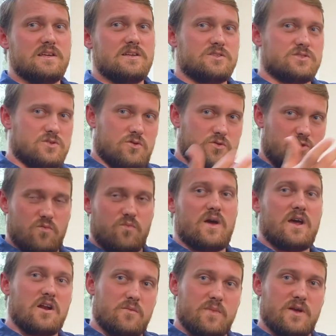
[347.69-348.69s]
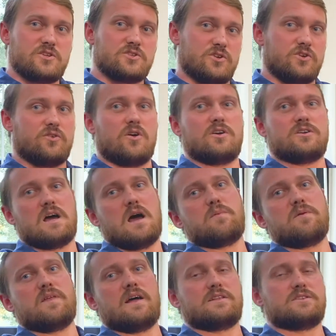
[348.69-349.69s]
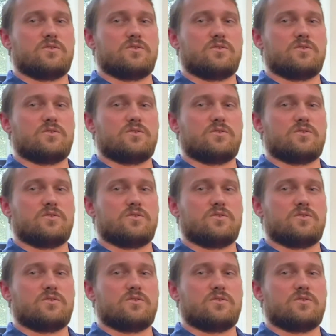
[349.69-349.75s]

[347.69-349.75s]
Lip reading: So you better make sure you're on top of that.